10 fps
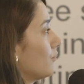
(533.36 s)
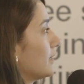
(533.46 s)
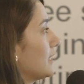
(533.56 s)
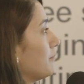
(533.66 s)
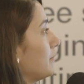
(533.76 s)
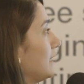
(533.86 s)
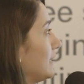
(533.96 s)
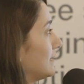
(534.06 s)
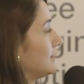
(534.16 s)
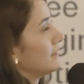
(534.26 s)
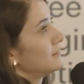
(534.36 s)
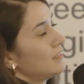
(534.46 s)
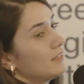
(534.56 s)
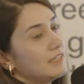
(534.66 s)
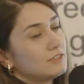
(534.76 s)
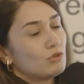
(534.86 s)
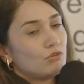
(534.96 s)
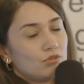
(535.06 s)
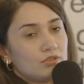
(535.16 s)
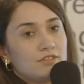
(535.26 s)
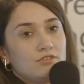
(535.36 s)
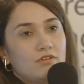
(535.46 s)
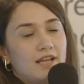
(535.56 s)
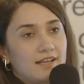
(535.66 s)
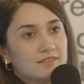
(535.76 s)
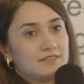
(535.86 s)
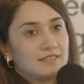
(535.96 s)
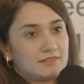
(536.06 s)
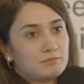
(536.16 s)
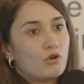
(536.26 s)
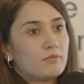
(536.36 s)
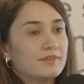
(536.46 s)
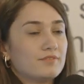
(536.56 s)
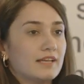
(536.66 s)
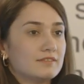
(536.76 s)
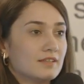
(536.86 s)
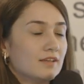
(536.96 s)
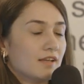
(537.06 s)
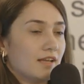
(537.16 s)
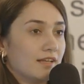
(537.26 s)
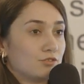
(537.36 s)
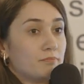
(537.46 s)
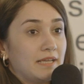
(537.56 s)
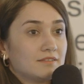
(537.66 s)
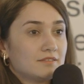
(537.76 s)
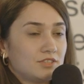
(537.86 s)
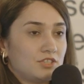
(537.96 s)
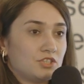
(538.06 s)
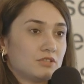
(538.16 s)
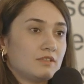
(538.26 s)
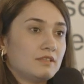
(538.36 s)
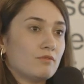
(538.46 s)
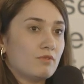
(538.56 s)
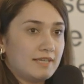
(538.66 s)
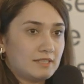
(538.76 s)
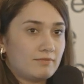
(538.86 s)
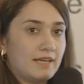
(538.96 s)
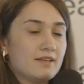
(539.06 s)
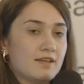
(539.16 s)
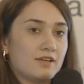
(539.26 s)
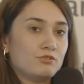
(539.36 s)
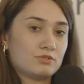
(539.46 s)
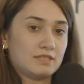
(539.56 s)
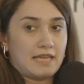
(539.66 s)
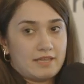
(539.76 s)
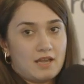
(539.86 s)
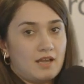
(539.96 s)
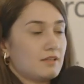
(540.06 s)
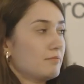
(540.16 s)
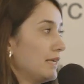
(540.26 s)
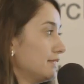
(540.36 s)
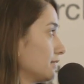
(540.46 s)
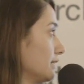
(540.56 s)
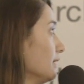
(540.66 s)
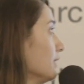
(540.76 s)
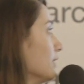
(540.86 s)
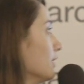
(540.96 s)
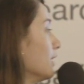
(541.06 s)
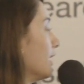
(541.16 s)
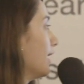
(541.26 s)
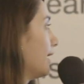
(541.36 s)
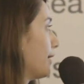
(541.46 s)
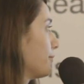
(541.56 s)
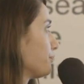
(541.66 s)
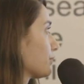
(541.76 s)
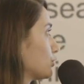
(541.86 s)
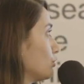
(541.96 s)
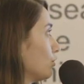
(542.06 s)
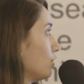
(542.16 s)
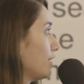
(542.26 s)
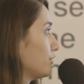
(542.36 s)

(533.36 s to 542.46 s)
what I'm meaning is that it's all in your hands at the moment, that to make the decision in a wise way using AI, basically. So a